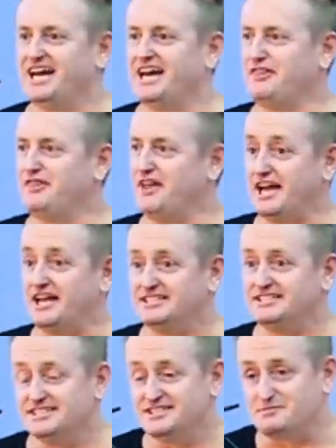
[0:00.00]
And that
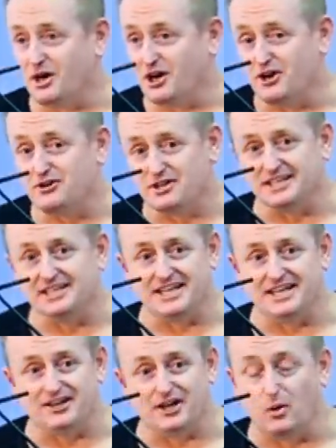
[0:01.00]
is my only
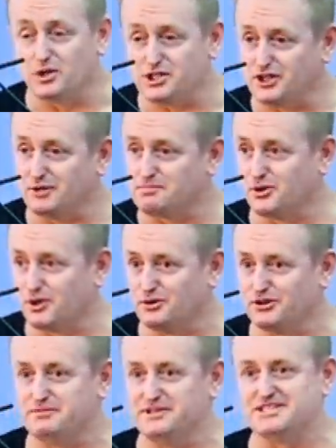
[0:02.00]
gear, and I wish I'd brought it
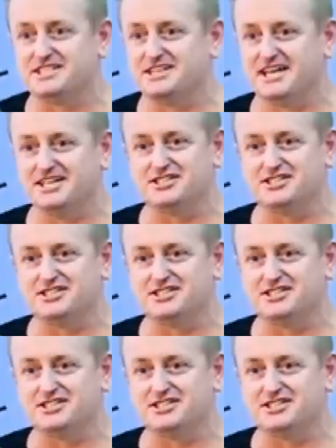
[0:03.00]
with me today,